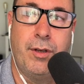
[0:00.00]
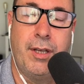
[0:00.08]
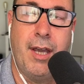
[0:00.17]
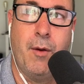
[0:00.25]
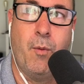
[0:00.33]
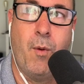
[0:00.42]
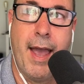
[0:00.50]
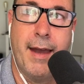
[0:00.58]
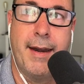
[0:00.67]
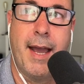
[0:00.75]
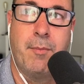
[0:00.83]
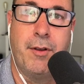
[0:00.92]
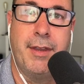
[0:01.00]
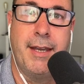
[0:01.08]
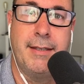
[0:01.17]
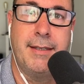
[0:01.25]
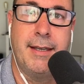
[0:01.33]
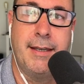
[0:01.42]
get wound up on
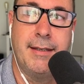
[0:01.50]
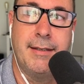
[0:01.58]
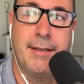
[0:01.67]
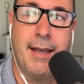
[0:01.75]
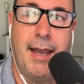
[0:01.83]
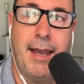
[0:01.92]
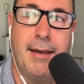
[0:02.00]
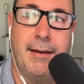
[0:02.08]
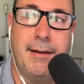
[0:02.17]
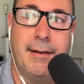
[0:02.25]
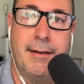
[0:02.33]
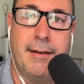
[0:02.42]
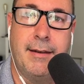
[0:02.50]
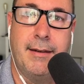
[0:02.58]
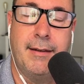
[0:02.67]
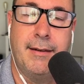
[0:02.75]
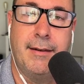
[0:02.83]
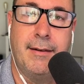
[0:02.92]
these things, and
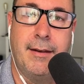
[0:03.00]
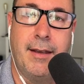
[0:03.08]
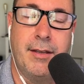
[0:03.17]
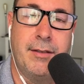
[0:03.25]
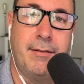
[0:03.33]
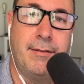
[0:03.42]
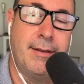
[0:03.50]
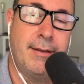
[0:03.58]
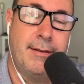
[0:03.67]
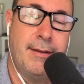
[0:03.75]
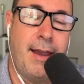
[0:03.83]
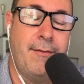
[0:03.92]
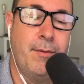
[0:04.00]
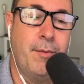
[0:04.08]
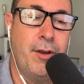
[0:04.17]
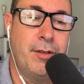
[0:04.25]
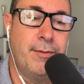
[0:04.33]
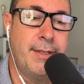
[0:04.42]
as David
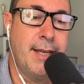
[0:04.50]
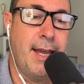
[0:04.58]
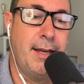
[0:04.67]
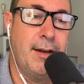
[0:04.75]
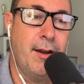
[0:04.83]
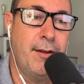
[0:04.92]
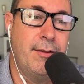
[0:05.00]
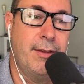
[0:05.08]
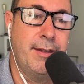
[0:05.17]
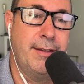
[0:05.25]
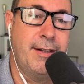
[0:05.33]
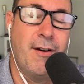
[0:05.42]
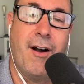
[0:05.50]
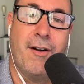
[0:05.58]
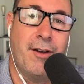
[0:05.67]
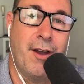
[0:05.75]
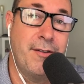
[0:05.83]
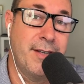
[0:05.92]
Burns would say, the
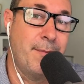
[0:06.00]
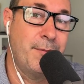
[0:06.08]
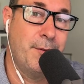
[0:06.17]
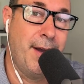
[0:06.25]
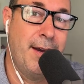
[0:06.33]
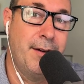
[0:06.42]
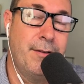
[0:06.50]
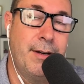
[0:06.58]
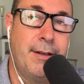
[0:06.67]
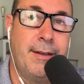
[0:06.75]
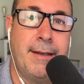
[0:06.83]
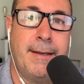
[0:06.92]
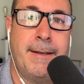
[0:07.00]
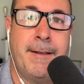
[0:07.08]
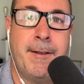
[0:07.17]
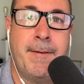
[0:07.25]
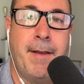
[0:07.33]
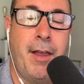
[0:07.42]
dial goes up to 100,
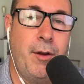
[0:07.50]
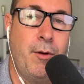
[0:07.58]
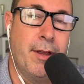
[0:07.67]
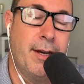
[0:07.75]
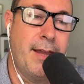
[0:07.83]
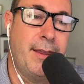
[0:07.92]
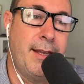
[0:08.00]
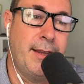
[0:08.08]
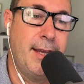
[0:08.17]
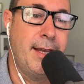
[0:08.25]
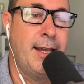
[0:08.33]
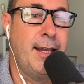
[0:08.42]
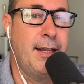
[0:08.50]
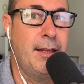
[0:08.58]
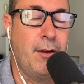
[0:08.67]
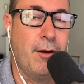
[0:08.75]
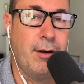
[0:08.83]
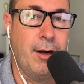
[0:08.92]
and the all or nothing thinking and
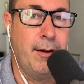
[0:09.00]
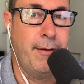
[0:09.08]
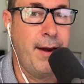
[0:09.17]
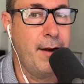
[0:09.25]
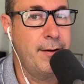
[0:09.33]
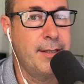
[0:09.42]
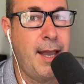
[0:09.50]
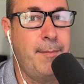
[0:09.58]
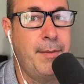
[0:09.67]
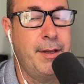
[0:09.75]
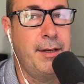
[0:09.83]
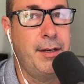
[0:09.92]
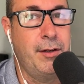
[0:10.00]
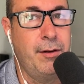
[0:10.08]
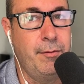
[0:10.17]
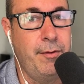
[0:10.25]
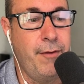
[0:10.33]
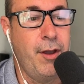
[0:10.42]
the cognitive errors happen, and
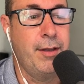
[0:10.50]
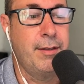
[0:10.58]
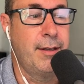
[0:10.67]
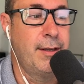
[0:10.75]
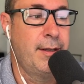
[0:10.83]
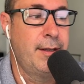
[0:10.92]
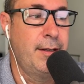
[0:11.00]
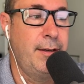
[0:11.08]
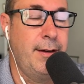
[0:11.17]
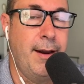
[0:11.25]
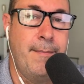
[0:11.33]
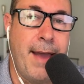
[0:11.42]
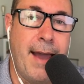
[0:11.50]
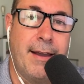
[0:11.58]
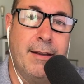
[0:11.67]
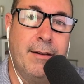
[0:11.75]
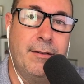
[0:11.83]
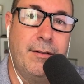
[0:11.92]
you revert,
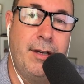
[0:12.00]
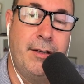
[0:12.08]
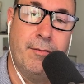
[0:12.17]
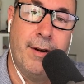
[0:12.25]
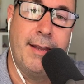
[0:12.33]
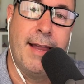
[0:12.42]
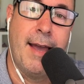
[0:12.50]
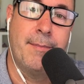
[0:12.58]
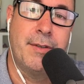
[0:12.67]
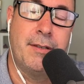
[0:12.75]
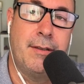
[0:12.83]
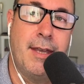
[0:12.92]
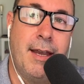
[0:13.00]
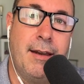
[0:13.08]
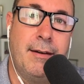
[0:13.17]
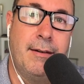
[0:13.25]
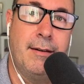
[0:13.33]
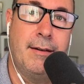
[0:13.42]
back and into relapse,
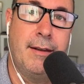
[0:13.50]
then